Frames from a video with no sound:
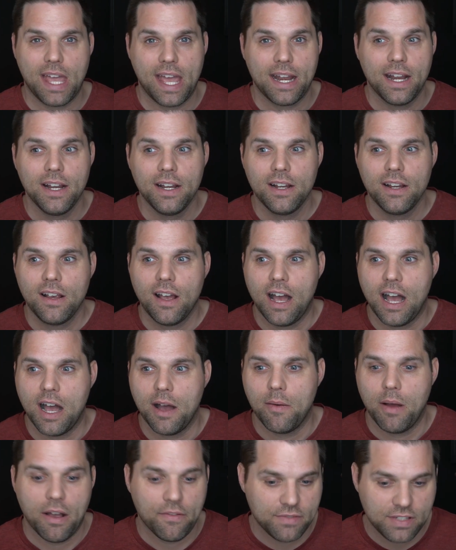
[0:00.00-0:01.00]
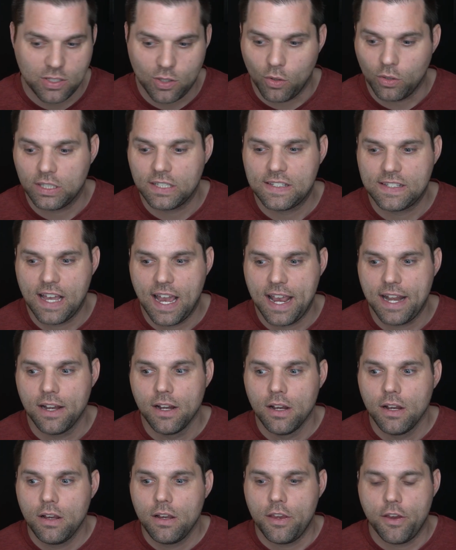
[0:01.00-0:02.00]
that I've sold a site,
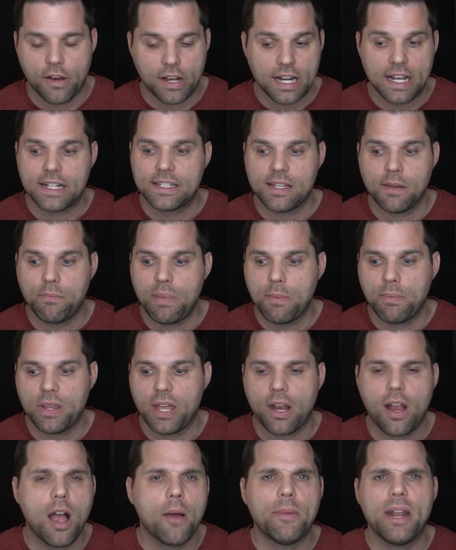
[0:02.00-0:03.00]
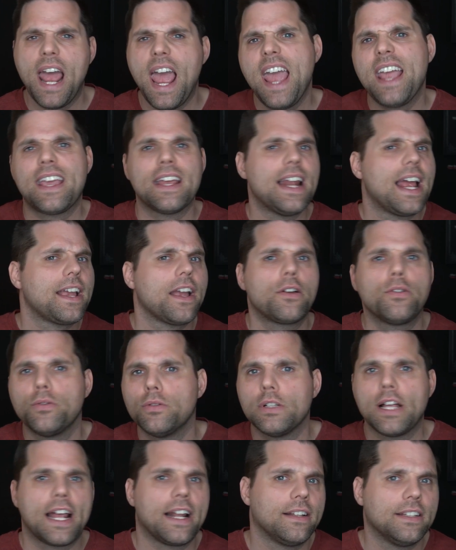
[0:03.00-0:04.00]
you're going to get some people that come, hey, can I get
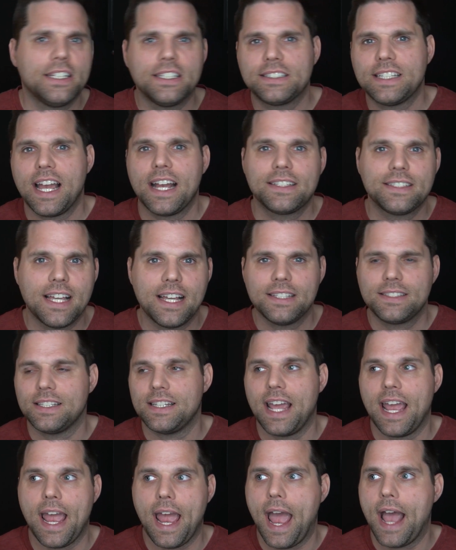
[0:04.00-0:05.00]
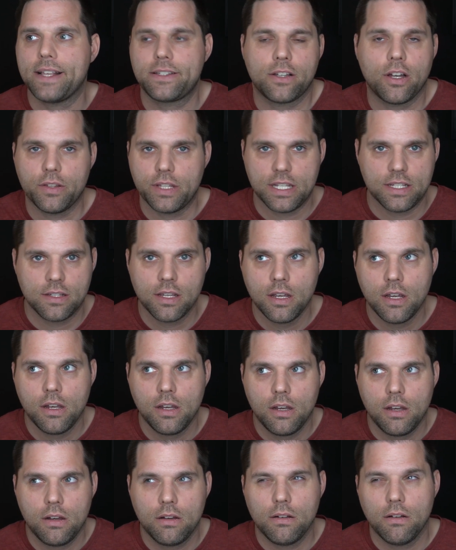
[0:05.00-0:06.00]
Google Analytics access? And they ask all these
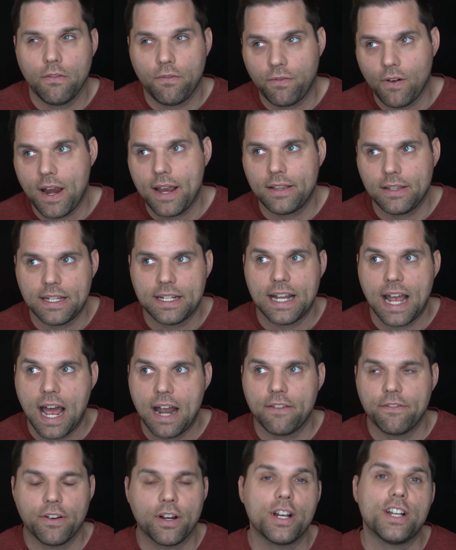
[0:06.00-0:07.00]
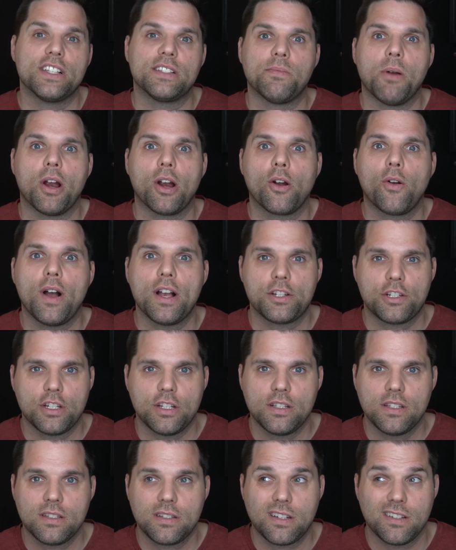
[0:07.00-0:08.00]
frankly, not very smart
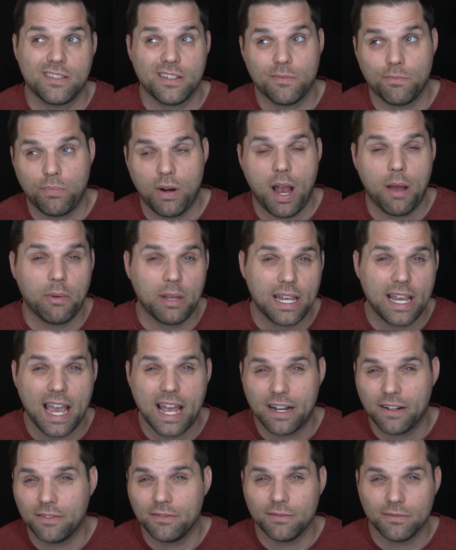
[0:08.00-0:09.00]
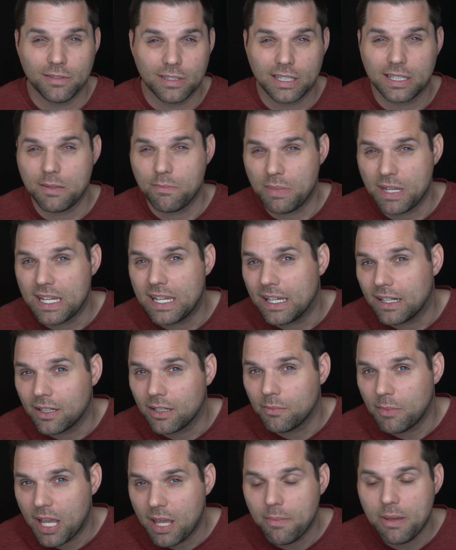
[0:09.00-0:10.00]
questions because they're probably kind of really
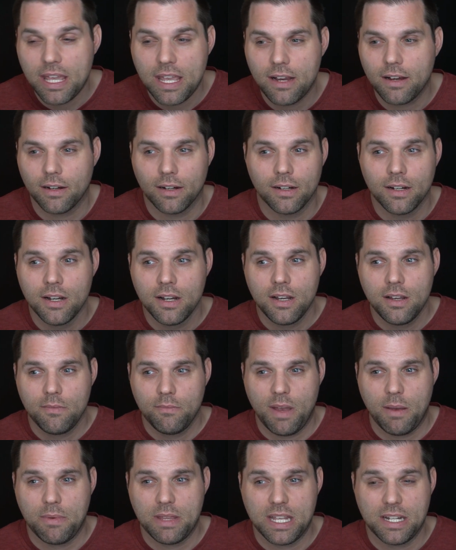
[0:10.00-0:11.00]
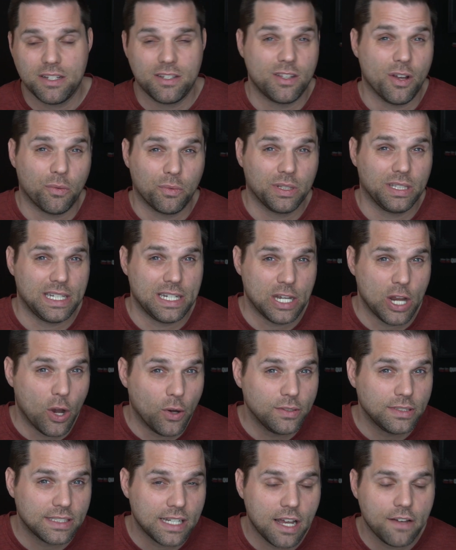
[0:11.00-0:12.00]
beginner maybe, or maybe they just don't really
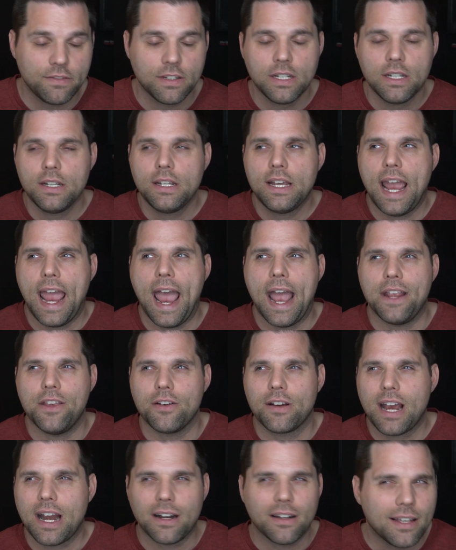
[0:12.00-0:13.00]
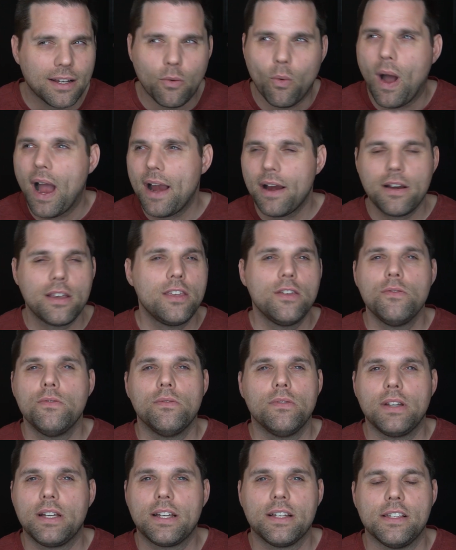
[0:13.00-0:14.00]
know stuff. And you're kind of like, why are
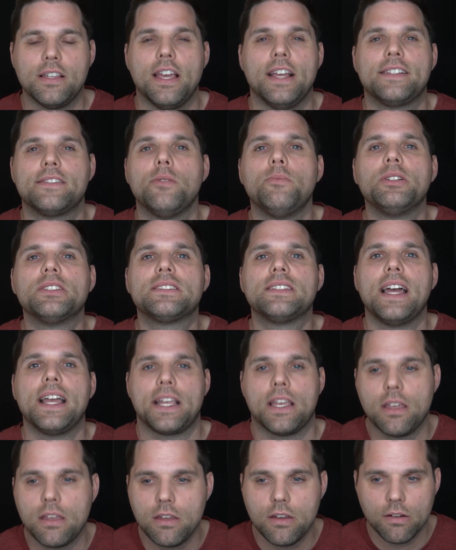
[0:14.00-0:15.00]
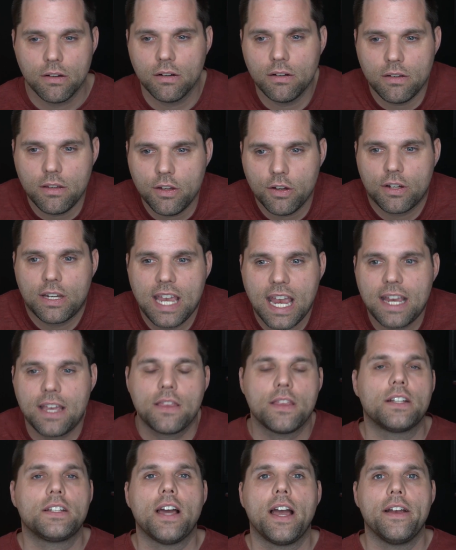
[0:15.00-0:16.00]
you, it's almost like you're
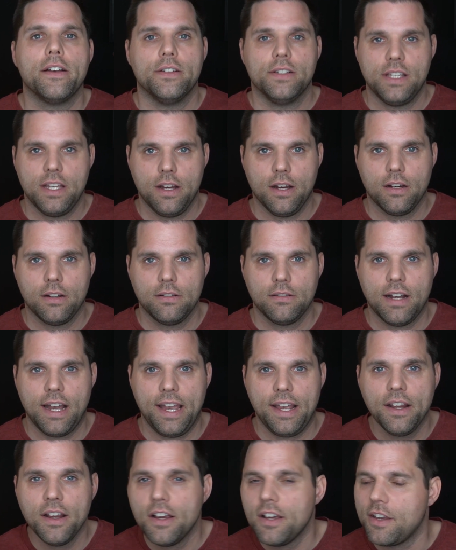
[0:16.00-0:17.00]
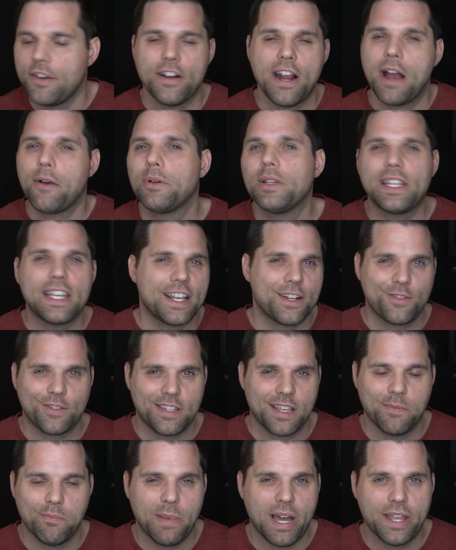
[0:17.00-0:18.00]
kicking the tires here, right? You're not really
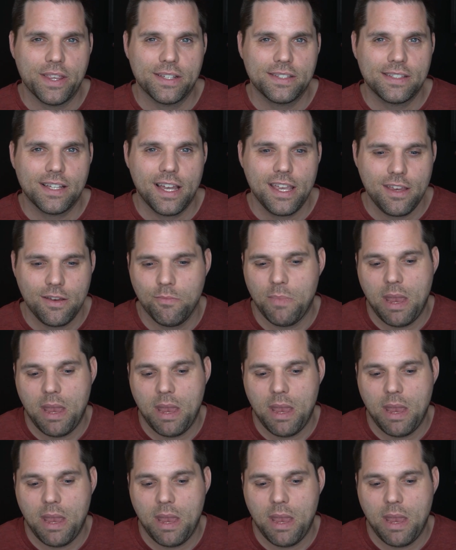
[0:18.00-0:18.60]
interested in buying the site. You